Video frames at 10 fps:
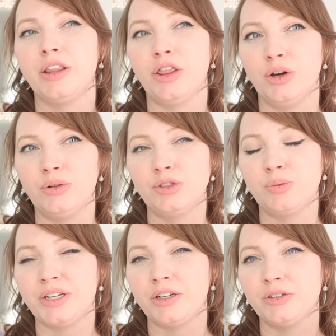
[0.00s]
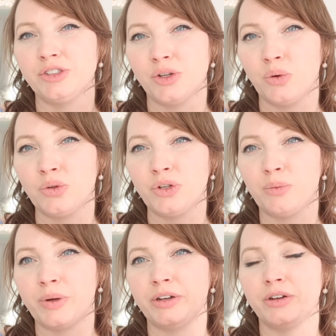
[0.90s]
those windows the
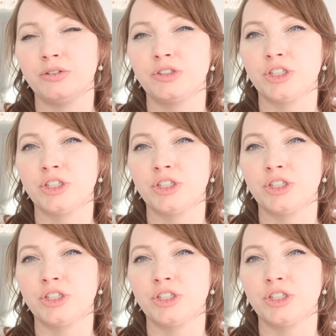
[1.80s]
older windows